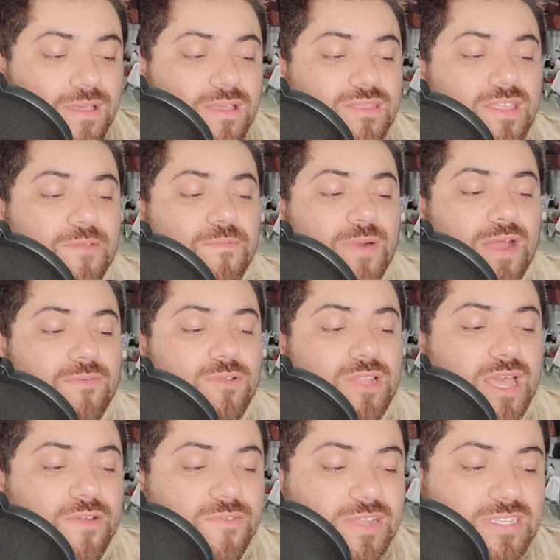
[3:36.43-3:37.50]
The Bravo
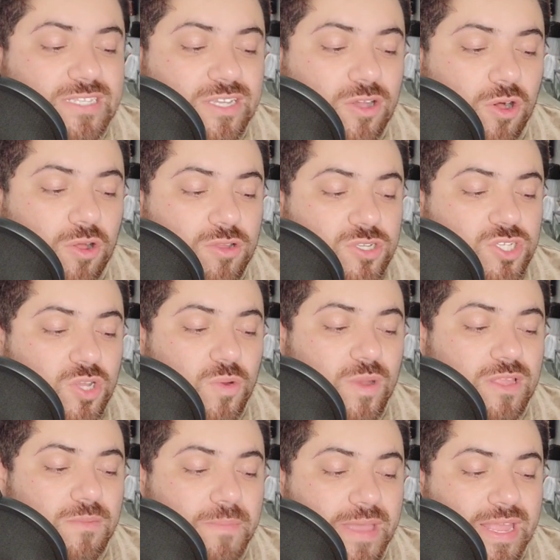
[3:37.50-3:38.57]
celebrity also
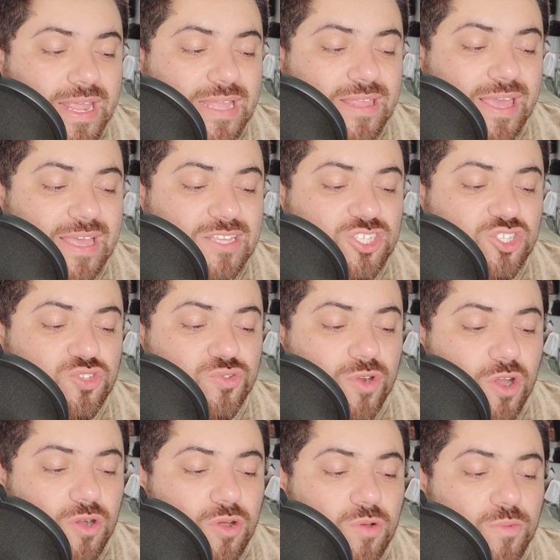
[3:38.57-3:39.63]
admitted he
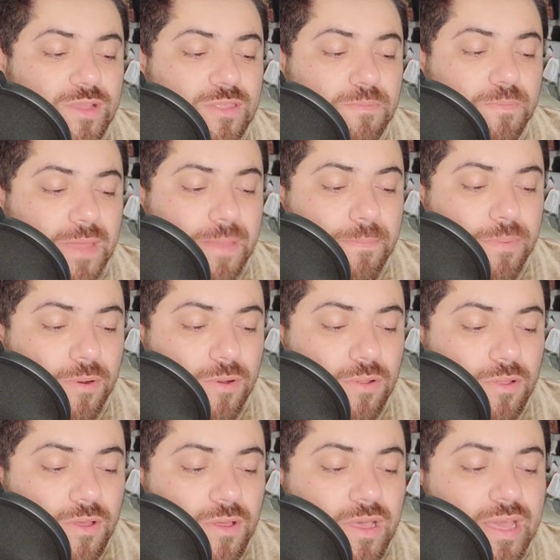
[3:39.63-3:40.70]
struggled with
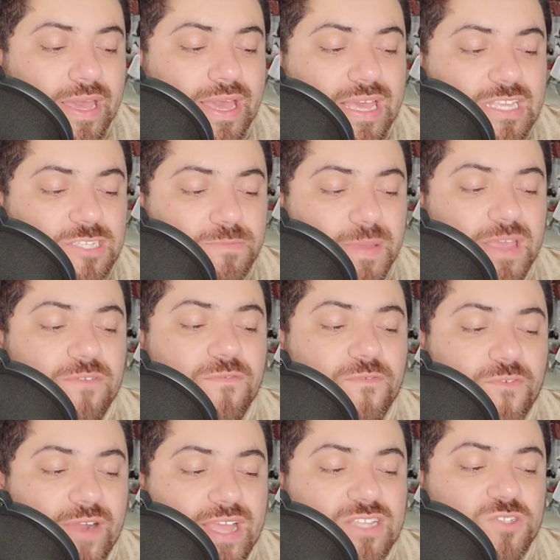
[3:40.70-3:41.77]
people he's been
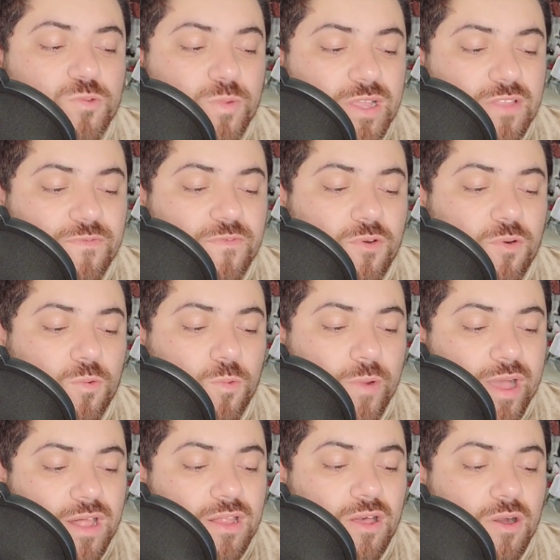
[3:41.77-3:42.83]
friends with for
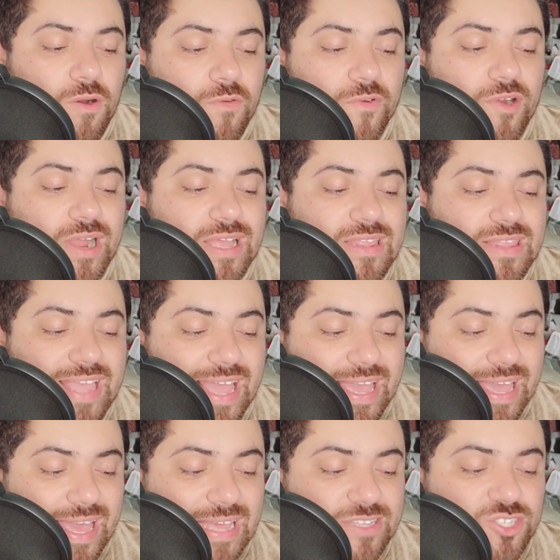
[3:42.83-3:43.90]
well over a
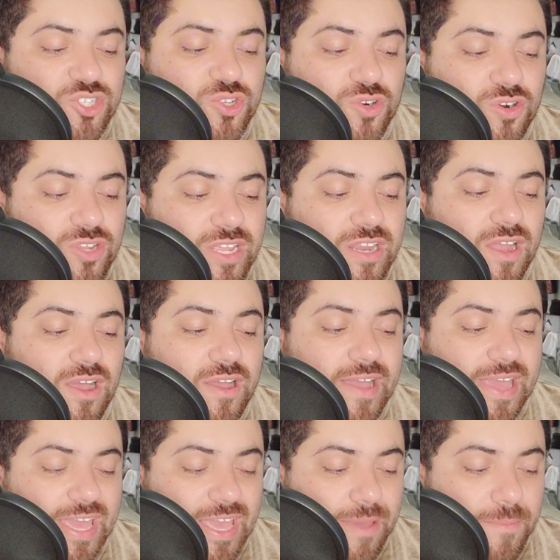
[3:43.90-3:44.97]
decade, turning on
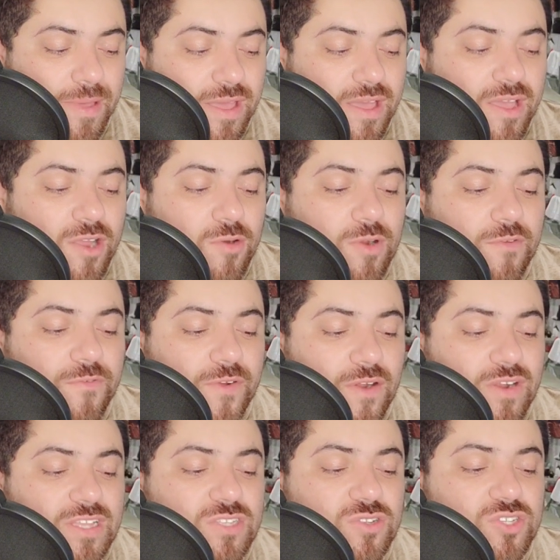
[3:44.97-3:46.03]
him,
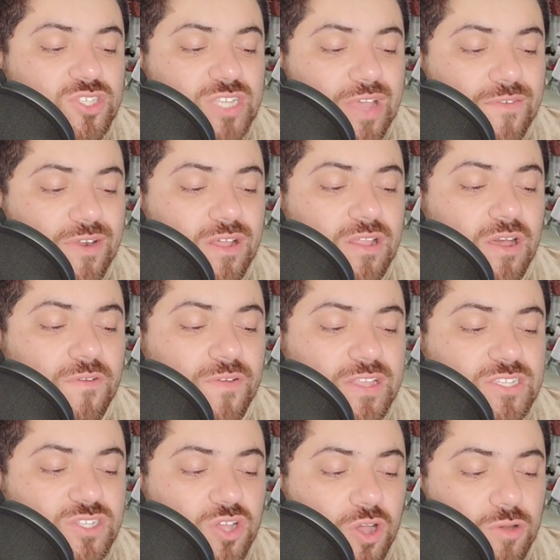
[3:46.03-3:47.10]
referring to several of
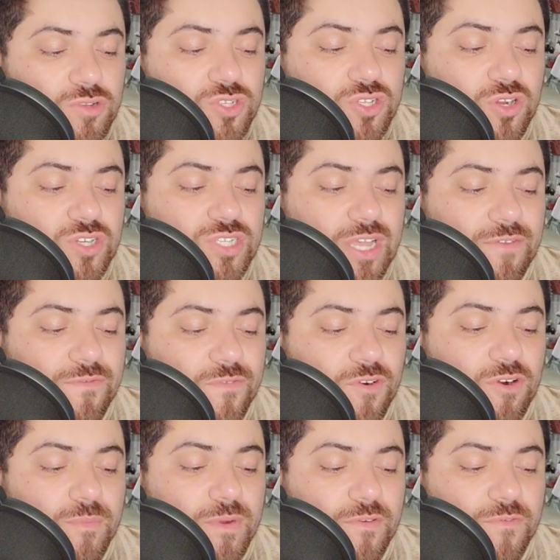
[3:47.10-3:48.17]
his co-stars and
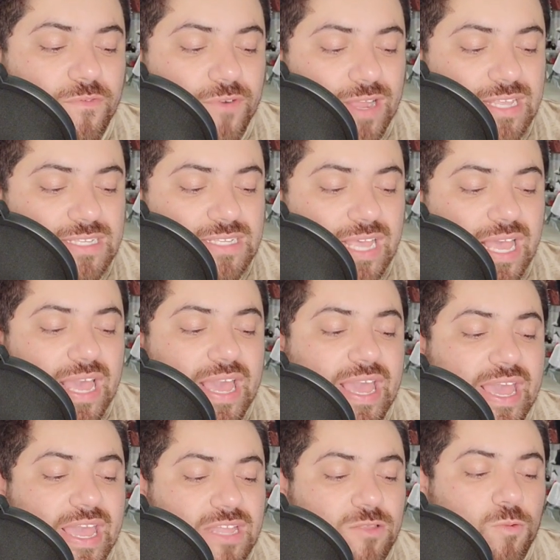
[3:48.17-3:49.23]
former friends.
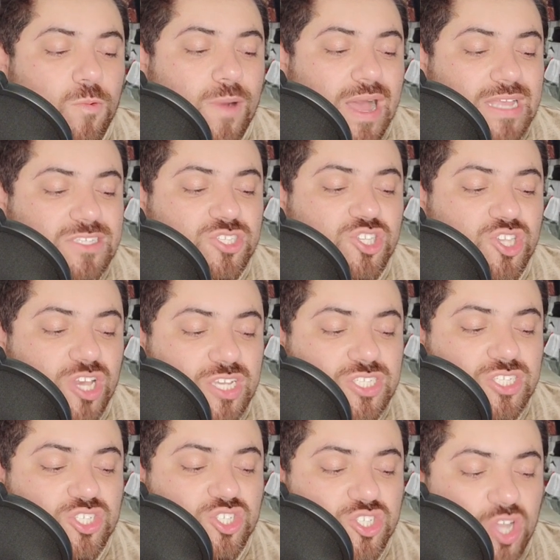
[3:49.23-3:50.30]
It was
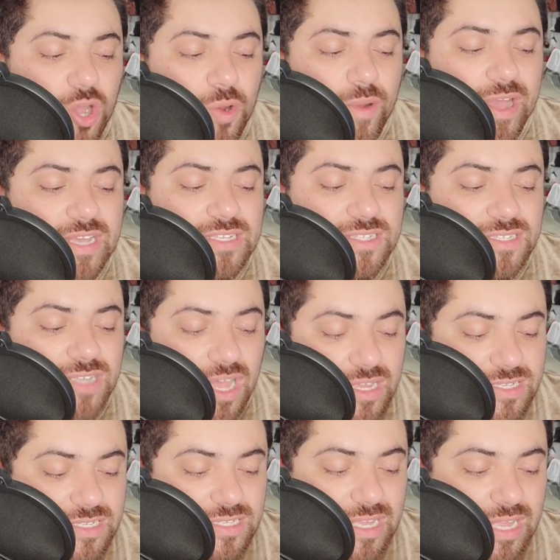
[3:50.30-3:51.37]
just so
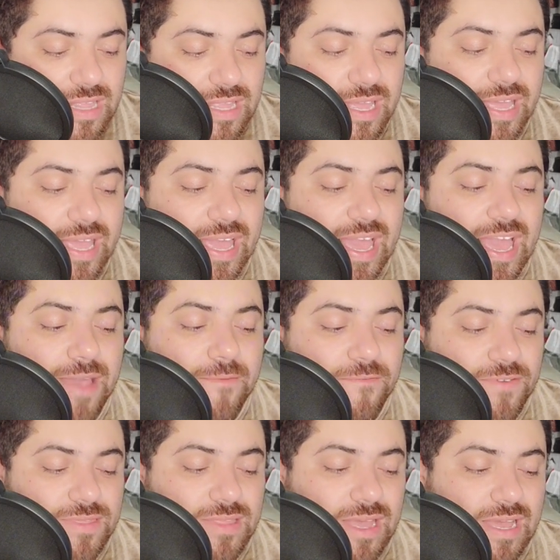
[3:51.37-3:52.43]
exhausting, he
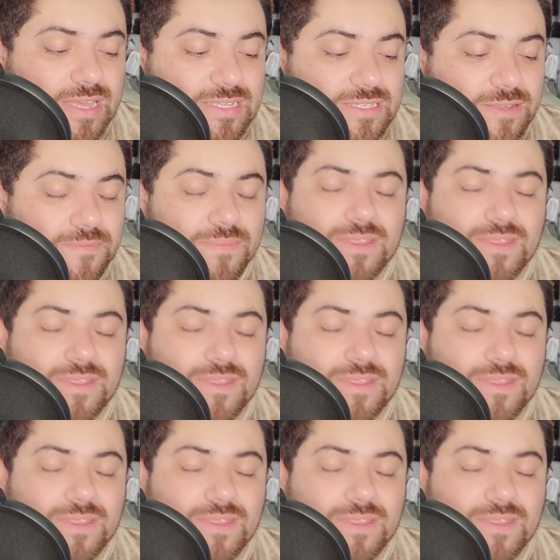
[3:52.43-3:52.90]
emphasized.